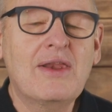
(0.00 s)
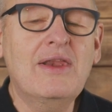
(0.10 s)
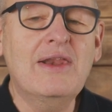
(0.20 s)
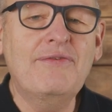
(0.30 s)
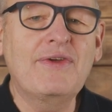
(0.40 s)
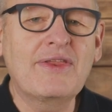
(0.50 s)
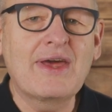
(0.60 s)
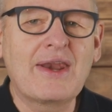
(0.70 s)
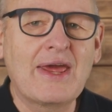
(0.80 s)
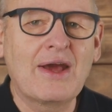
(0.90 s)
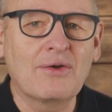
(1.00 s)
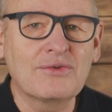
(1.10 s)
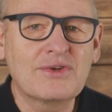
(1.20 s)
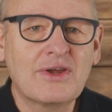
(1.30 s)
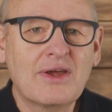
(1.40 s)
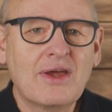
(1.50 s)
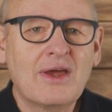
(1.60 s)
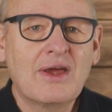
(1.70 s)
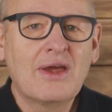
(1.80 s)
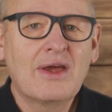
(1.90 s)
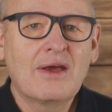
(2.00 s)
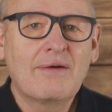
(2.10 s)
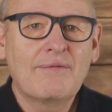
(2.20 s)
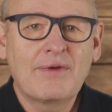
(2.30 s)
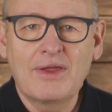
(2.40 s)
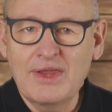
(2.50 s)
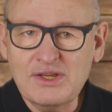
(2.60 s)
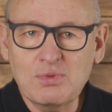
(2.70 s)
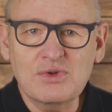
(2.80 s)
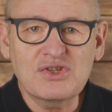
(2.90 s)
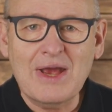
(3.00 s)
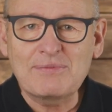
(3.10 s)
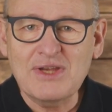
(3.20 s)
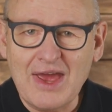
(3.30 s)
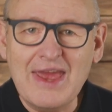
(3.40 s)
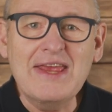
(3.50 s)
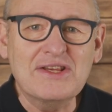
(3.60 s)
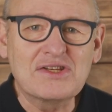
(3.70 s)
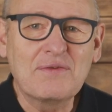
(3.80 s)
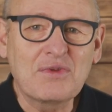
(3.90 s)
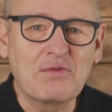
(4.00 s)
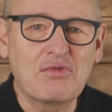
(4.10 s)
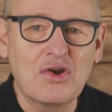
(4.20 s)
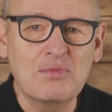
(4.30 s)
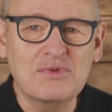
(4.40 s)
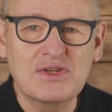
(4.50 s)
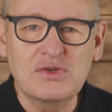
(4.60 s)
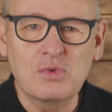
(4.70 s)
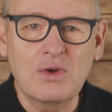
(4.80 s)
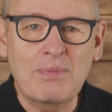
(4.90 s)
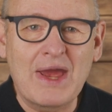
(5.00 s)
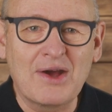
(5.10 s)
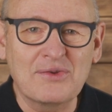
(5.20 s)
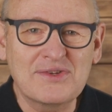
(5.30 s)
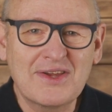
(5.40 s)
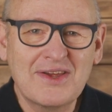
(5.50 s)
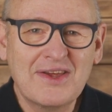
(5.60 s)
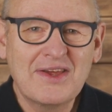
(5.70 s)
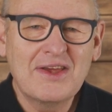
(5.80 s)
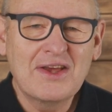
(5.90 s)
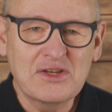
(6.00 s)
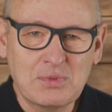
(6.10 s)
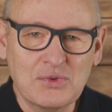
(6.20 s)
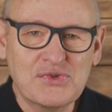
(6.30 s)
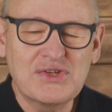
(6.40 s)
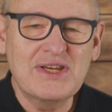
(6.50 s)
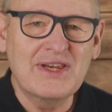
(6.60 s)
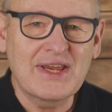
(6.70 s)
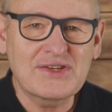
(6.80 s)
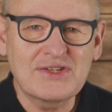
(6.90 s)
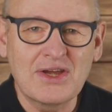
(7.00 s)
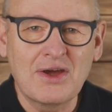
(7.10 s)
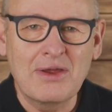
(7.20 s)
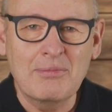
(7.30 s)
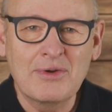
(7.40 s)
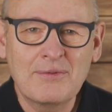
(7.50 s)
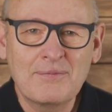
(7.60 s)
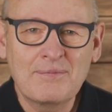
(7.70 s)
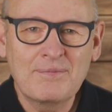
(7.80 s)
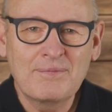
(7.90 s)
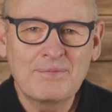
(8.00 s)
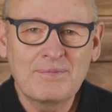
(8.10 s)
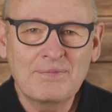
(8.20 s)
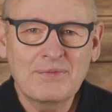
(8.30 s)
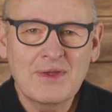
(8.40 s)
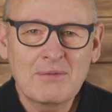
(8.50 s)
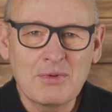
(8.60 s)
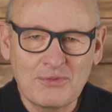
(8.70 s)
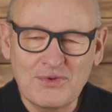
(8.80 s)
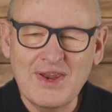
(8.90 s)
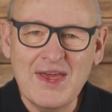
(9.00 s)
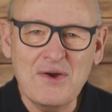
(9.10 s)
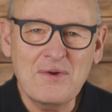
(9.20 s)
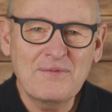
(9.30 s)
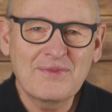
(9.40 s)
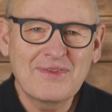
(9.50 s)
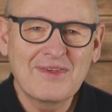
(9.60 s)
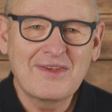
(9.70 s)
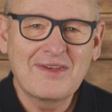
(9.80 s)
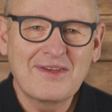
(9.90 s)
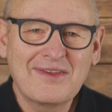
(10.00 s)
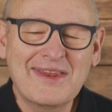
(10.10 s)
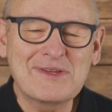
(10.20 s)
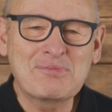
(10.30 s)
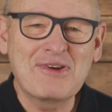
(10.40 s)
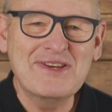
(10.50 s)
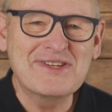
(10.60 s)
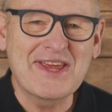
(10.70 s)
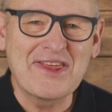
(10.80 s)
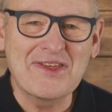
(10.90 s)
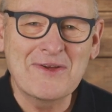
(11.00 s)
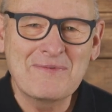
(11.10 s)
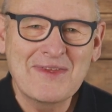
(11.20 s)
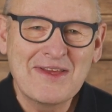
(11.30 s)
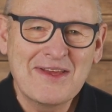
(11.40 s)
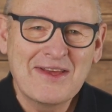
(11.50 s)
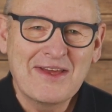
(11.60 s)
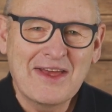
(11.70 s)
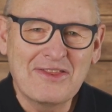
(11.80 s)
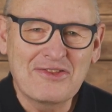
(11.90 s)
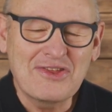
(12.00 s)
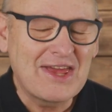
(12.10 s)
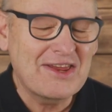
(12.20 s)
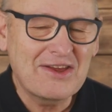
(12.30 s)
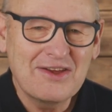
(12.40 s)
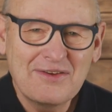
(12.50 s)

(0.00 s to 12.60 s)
living that out. And that's what chapter 8 of Romans is all about, as we'll see next time. But for now, let's pray together and thank